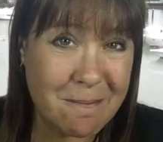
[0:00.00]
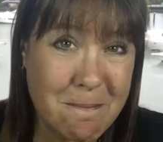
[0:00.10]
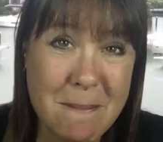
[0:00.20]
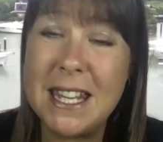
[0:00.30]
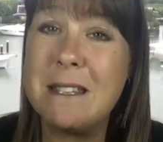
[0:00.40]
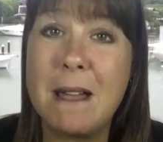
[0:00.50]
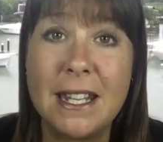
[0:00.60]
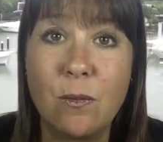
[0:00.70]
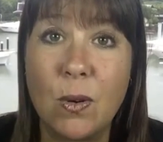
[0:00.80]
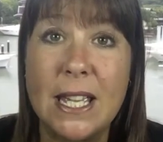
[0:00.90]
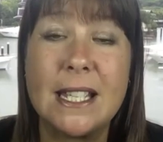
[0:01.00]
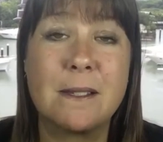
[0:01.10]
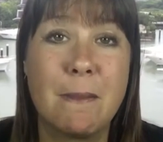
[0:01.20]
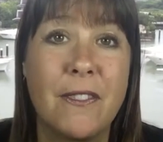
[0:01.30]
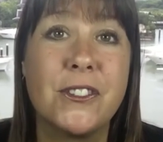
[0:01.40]
many weeks,
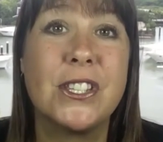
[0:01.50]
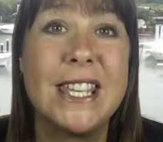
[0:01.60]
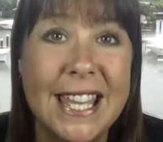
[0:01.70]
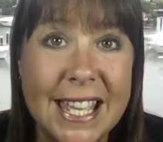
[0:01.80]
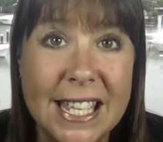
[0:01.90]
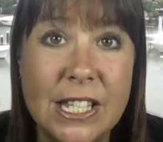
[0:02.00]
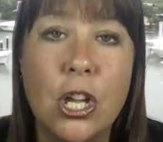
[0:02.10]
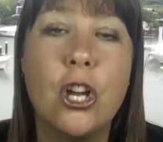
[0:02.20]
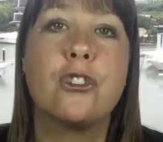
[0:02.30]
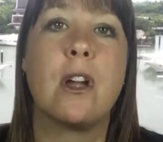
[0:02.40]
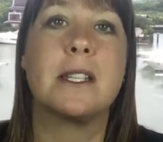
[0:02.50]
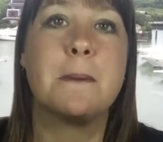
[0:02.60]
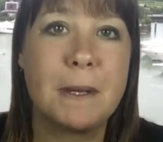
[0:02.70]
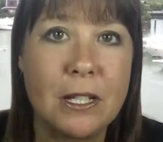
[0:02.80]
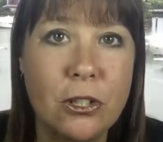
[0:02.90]
months, years trying to
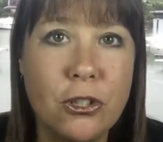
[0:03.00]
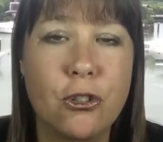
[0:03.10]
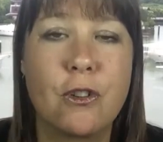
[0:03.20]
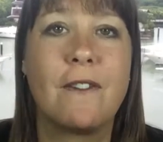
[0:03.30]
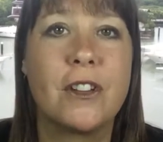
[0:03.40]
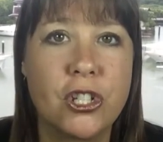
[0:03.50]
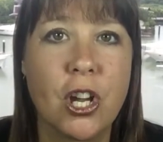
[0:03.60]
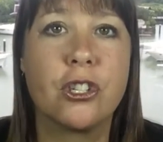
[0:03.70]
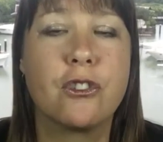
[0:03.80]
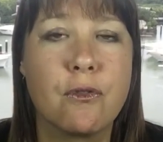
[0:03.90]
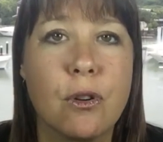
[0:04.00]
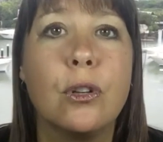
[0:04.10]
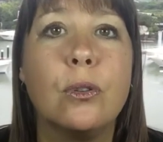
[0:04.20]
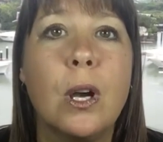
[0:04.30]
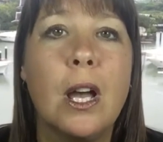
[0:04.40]
build your traffic just
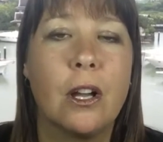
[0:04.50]
through